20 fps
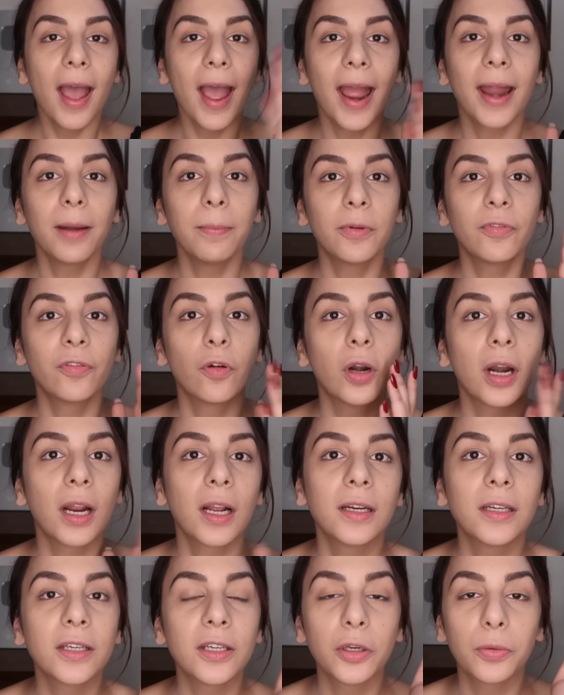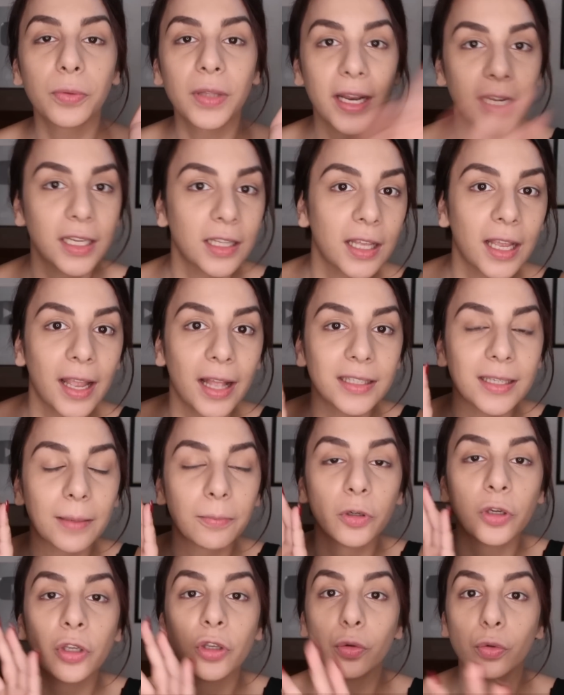And before I continue with anything else, I'm
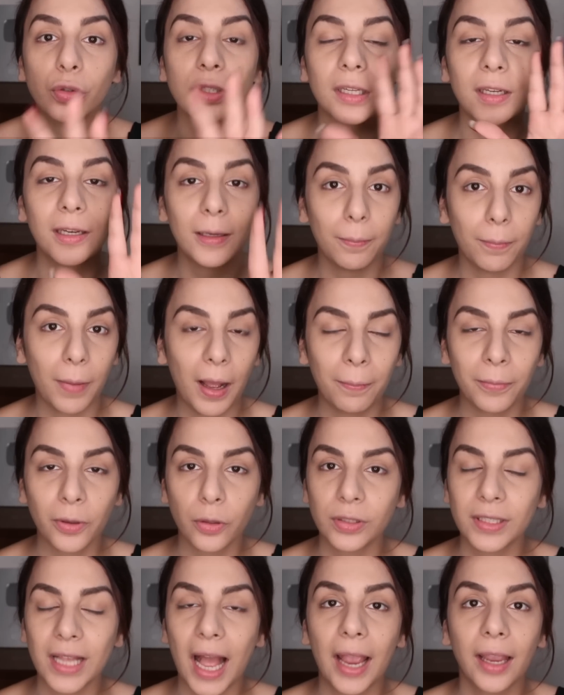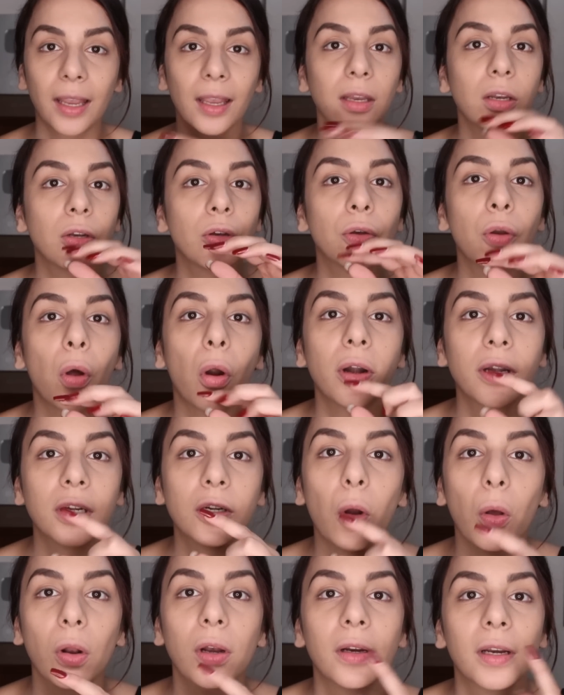going to use a lip balm because I
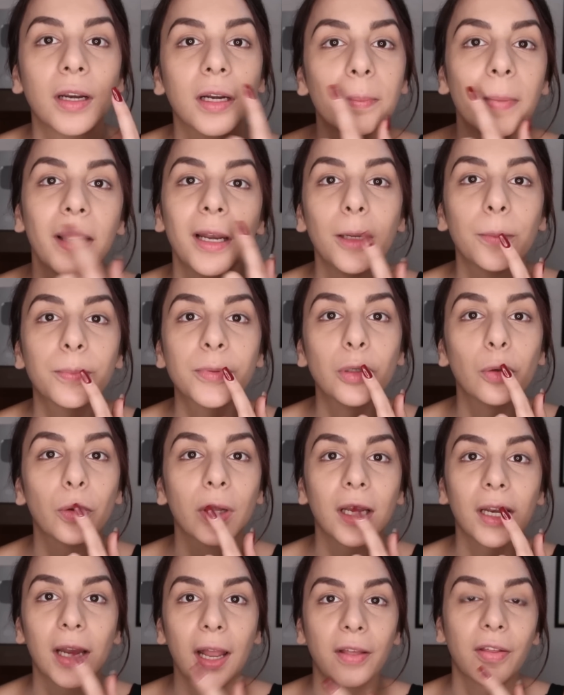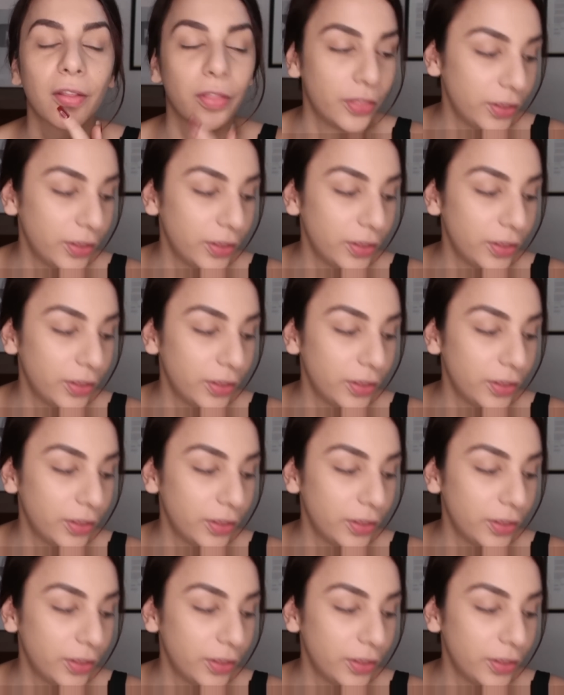cannot tolerate my lips looking like